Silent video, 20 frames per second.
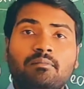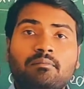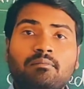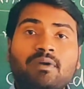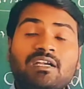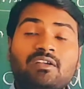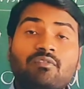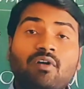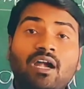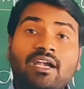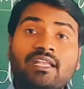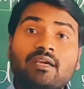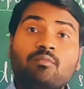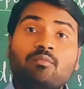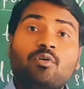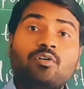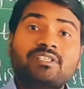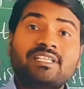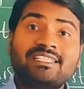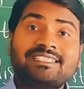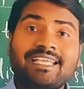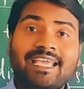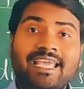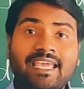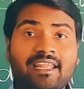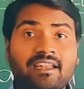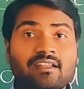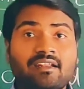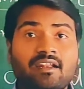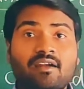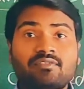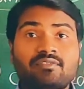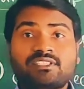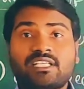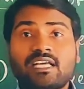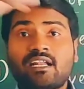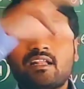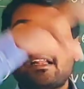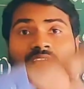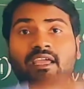But what about these aircrafts
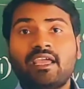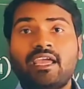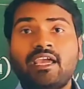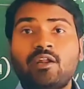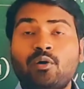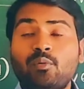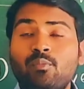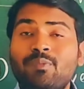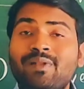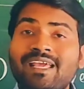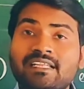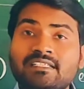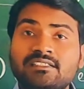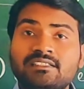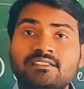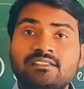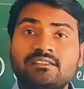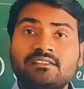or aeroplanes?